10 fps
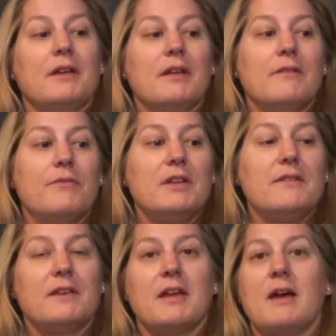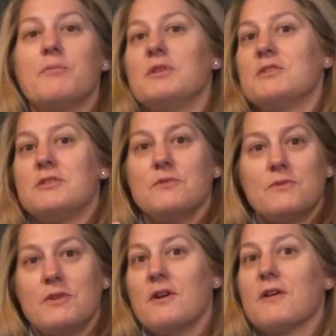If anything happened to
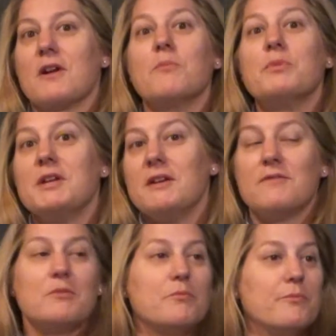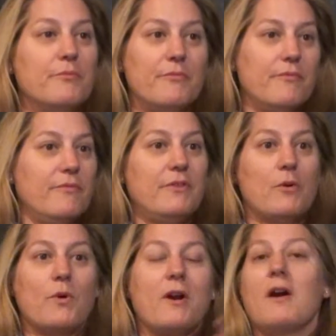their company, their
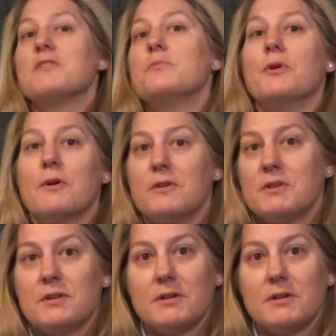warehouse burned,